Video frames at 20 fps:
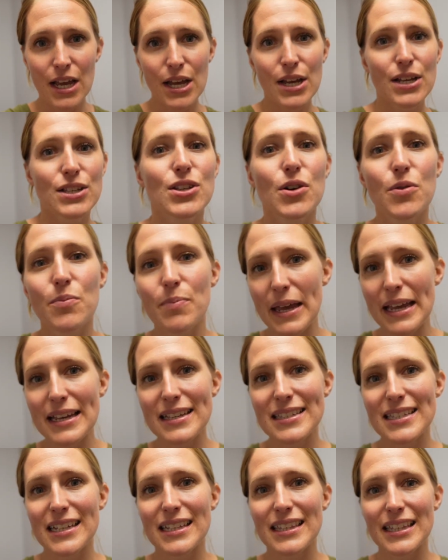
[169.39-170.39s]
So
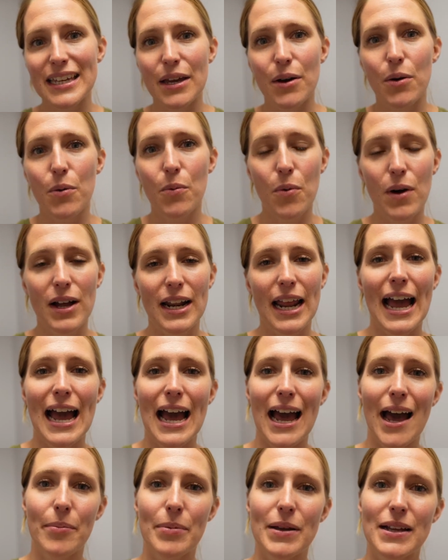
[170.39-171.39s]
basically, what
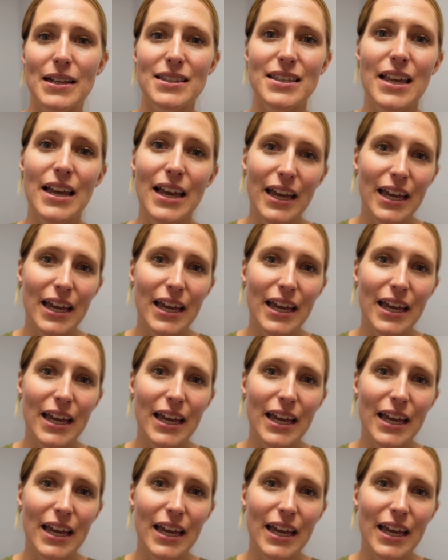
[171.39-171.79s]
happens?